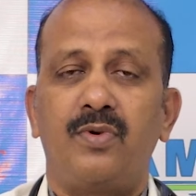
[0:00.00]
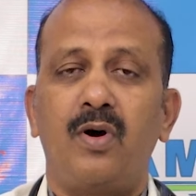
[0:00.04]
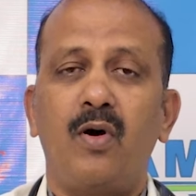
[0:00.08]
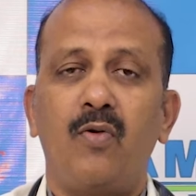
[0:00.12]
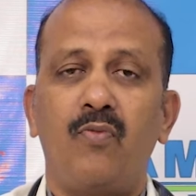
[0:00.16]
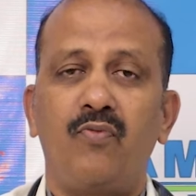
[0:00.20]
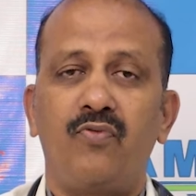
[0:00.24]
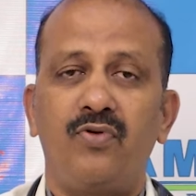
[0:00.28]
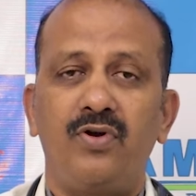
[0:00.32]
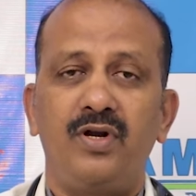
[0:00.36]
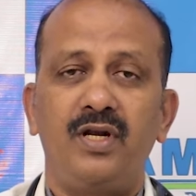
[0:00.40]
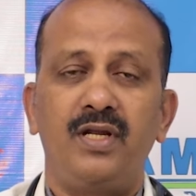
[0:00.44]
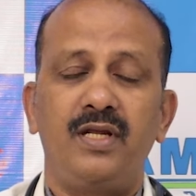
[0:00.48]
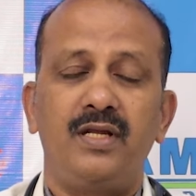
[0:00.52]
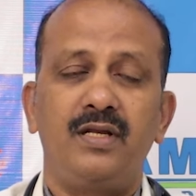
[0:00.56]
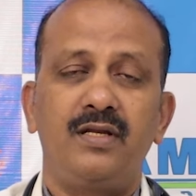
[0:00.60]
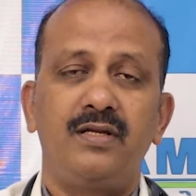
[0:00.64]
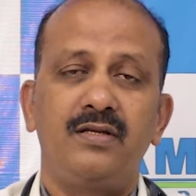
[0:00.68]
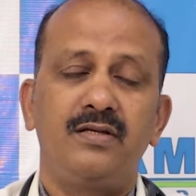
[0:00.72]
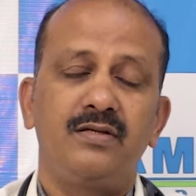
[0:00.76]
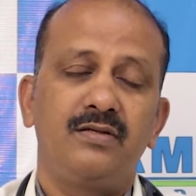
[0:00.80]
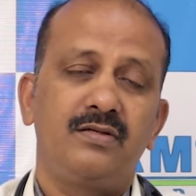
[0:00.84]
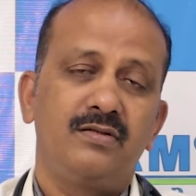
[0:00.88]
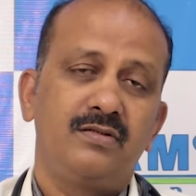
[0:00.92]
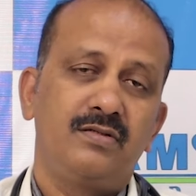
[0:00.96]
Hopefully,
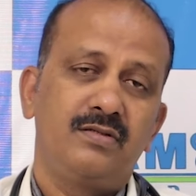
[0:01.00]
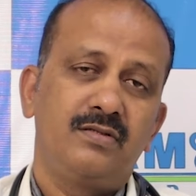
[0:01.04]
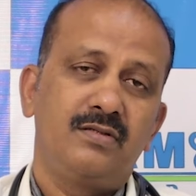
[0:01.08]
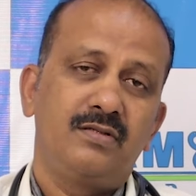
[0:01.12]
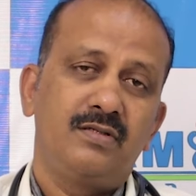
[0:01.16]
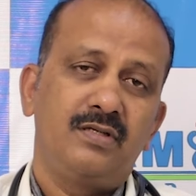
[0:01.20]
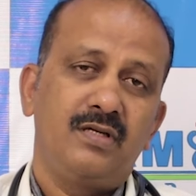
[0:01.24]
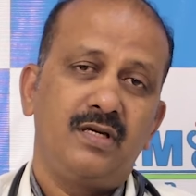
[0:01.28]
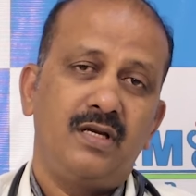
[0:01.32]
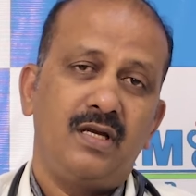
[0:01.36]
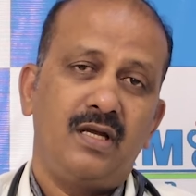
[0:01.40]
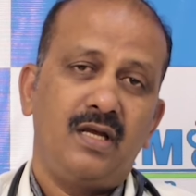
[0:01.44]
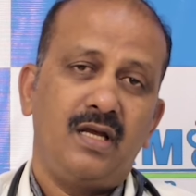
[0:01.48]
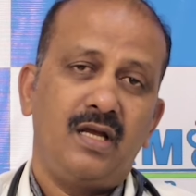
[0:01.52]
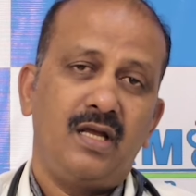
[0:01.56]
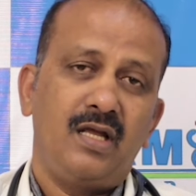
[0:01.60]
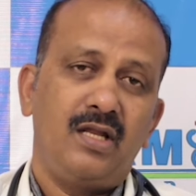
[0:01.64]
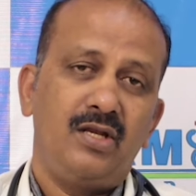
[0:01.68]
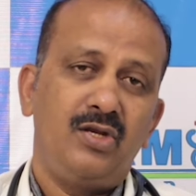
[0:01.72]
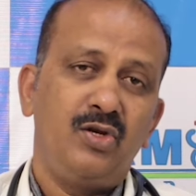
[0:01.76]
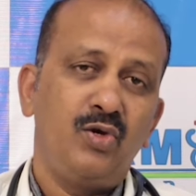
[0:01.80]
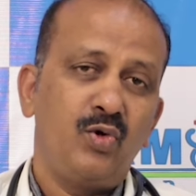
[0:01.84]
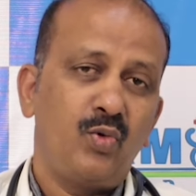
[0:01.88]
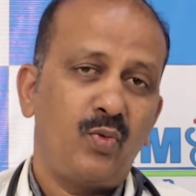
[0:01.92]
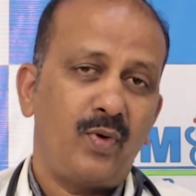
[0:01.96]
a
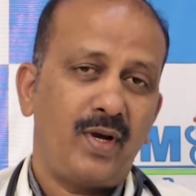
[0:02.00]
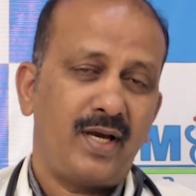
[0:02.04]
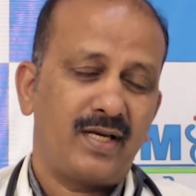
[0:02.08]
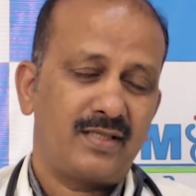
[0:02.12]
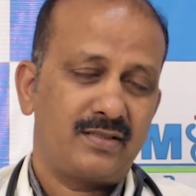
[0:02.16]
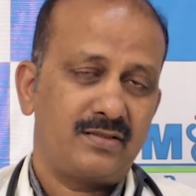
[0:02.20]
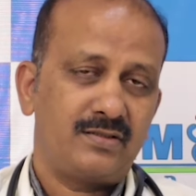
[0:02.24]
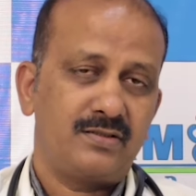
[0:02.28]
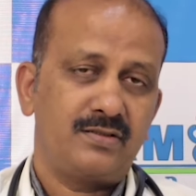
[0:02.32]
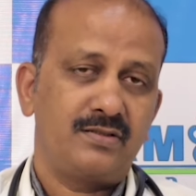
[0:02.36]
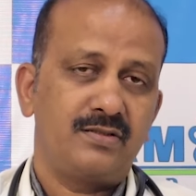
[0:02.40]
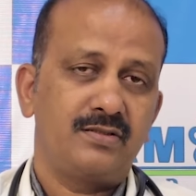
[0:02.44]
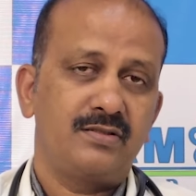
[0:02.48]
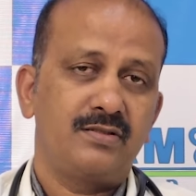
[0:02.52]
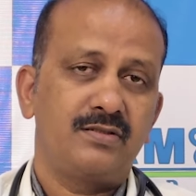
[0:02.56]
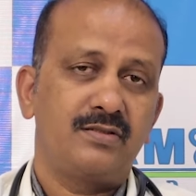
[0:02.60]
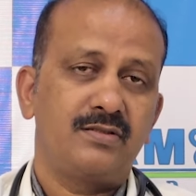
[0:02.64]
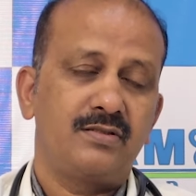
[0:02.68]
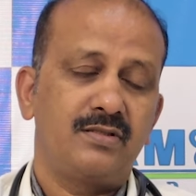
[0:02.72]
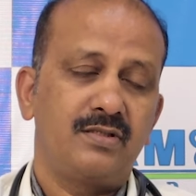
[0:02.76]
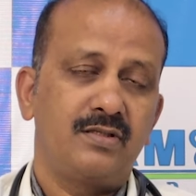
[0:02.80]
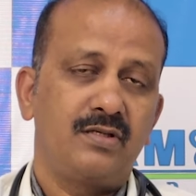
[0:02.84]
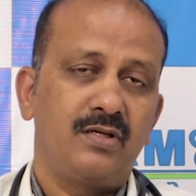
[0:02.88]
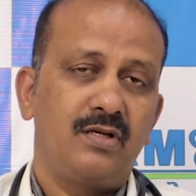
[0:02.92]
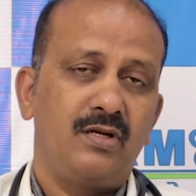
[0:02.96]
new
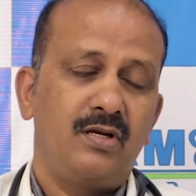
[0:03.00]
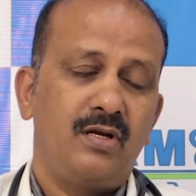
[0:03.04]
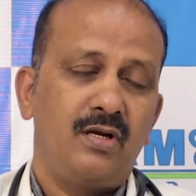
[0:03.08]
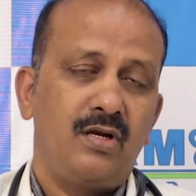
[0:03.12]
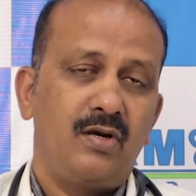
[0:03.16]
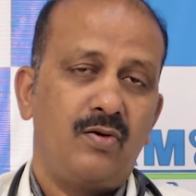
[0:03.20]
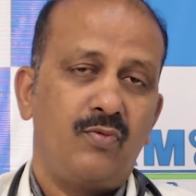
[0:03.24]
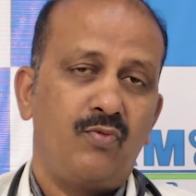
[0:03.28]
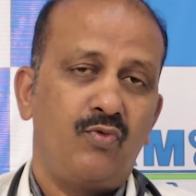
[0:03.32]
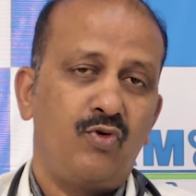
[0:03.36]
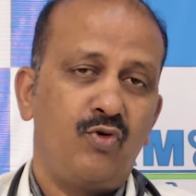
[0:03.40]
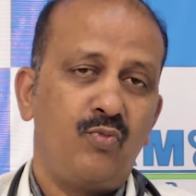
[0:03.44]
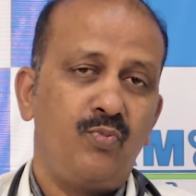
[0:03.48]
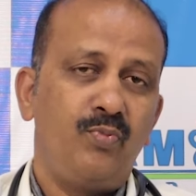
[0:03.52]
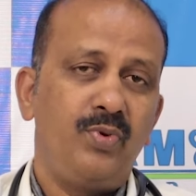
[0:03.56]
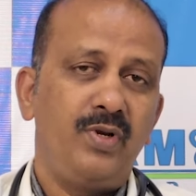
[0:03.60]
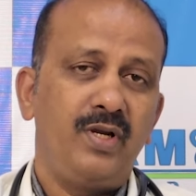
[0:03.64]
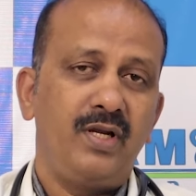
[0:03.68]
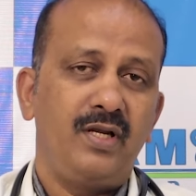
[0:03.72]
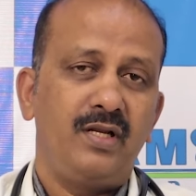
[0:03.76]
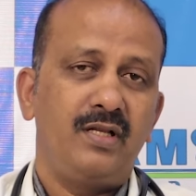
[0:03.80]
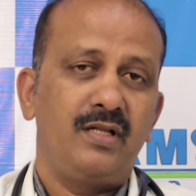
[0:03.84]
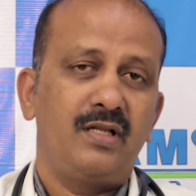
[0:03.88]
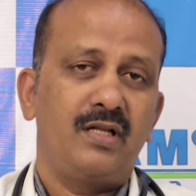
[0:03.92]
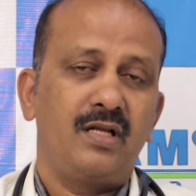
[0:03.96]
vaccine would
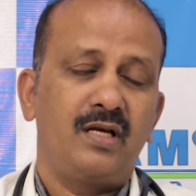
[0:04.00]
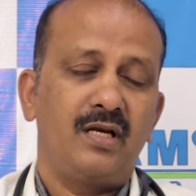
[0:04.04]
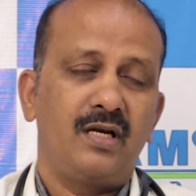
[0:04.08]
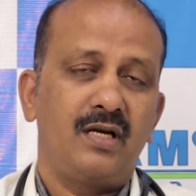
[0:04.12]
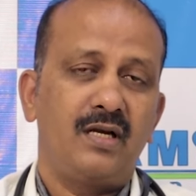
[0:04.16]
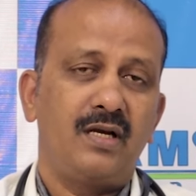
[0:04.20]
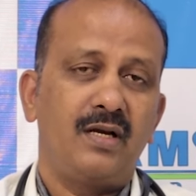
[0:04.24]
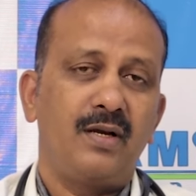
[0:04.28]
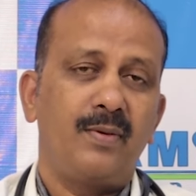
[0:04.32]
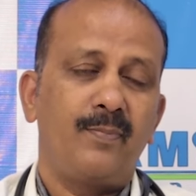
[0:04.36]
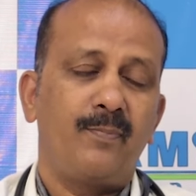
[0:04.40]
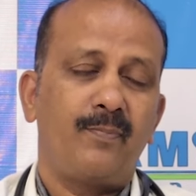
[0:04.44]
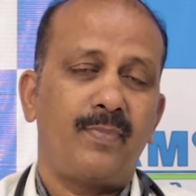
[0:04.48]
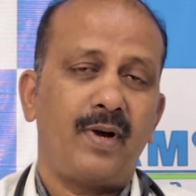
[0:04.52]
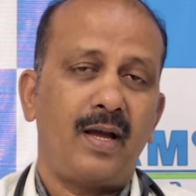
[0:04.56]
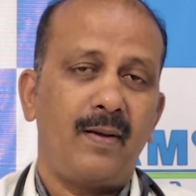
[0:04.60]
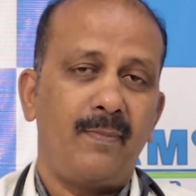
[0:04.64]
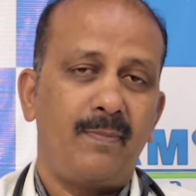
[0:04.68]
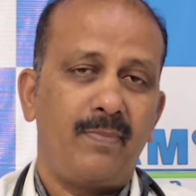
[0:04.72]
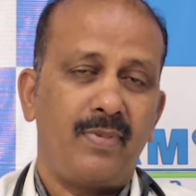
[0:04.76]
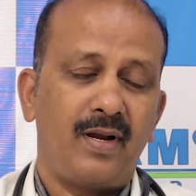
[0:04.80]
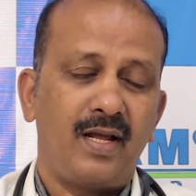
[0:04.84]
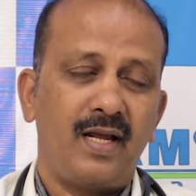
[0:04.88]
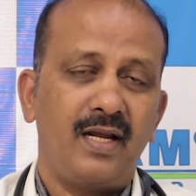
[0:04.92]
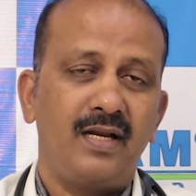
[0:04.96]
be in the
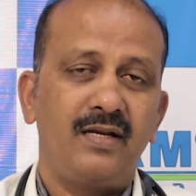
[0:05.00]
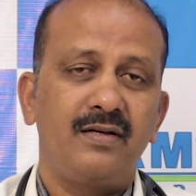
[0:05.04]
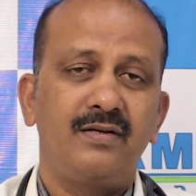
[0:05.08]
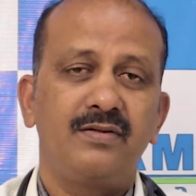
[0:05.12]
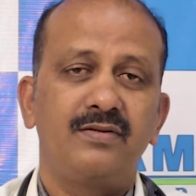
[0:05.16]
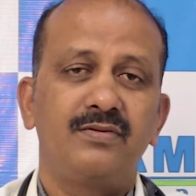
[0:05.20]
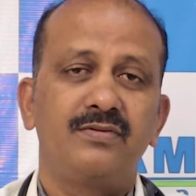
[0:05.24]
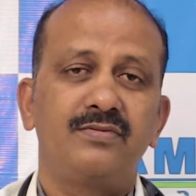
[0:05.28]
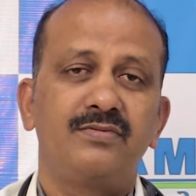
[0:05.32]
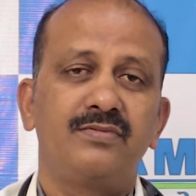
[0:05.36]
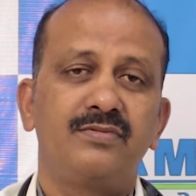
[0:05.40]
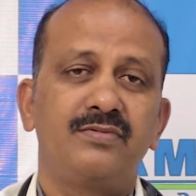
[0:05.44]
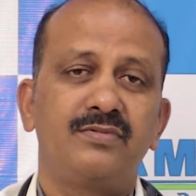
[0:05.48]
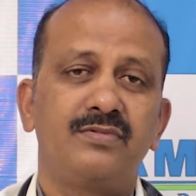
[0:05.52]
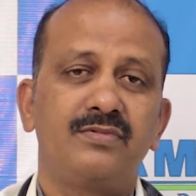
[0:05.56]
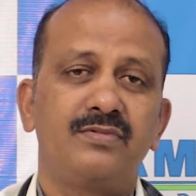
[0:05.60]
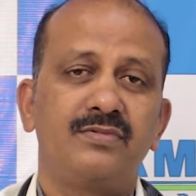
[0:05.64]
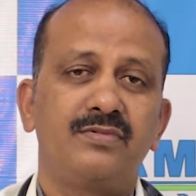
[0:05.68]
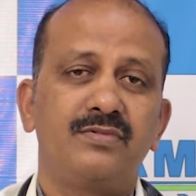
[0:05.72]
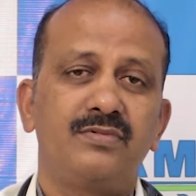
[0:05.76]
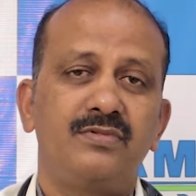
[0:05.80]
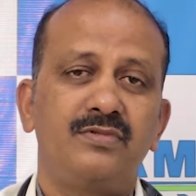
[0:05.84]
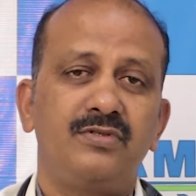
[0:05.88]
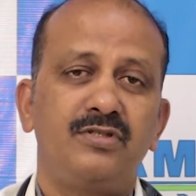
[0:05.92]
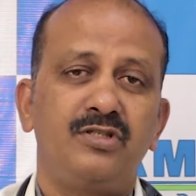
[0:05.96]
pipeline
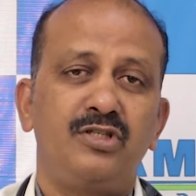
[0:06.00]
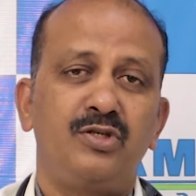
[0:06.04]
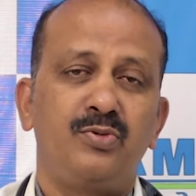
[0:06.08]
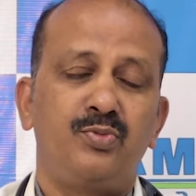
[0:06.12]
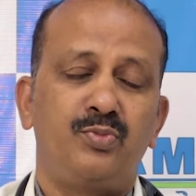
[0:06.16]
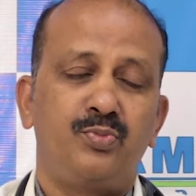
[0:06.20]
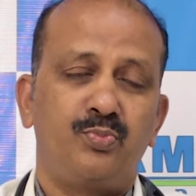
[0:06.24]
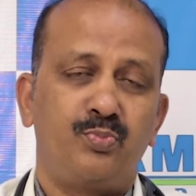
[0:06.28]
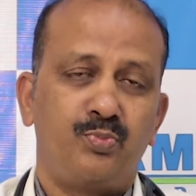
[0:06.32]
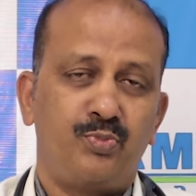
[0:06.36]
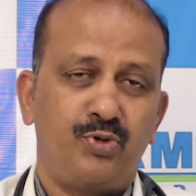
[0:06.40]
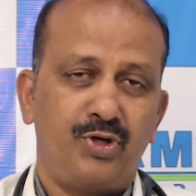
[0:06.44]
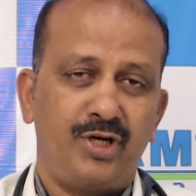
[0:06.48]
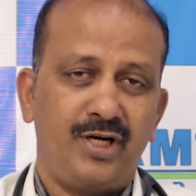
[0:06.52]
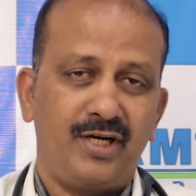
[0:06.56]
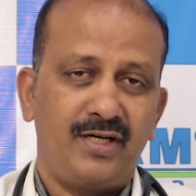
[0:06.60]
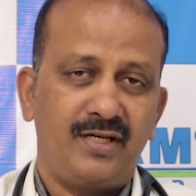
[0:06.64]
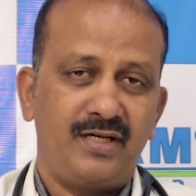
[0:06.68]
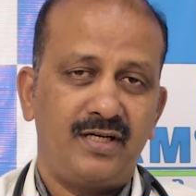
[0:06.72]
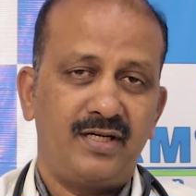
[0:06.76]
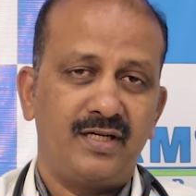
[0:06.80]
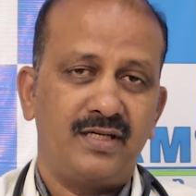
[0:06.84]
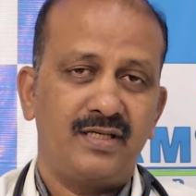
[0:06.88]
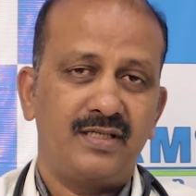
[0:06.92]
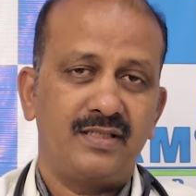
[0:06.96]
to
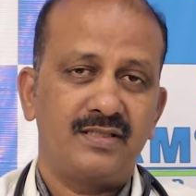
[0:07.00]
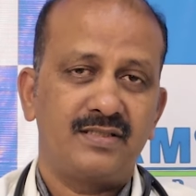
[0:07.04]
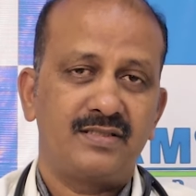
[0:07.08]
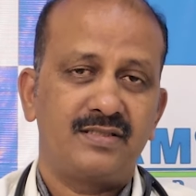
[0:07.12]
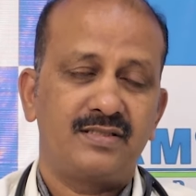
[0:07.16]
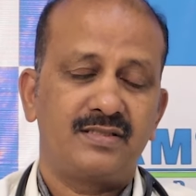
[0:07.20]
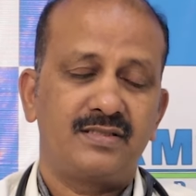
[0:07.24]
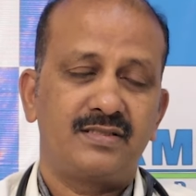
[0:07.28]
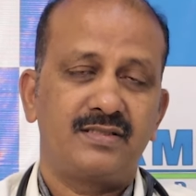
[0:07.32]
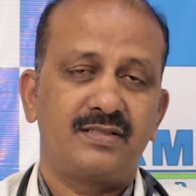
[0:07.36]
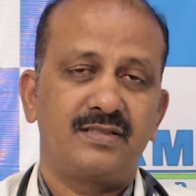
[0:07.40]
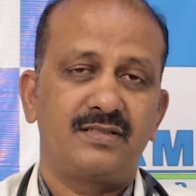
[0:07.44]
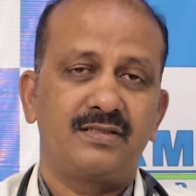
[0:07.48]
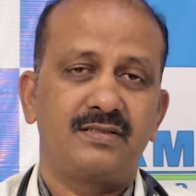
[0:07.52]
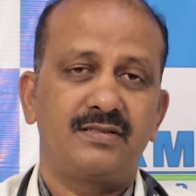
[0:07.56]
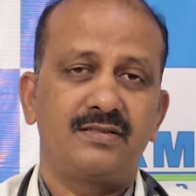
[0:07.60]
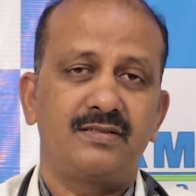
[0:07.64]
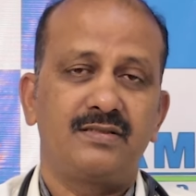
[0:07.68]
protect us,